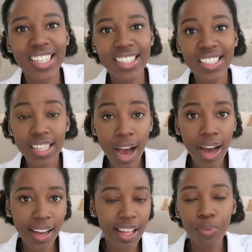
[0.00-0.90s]
and it's
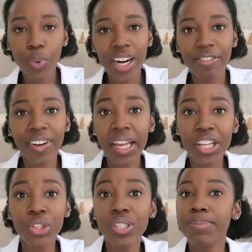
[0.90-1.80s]
dark and whatever,
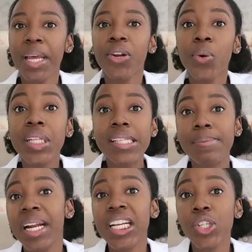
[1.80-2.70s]
and you spend all this
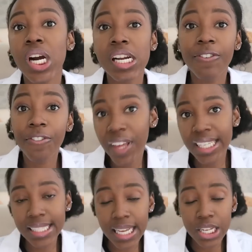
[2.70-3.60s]
money trying to
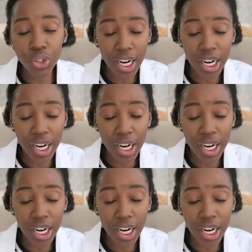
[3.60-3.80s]
fix it,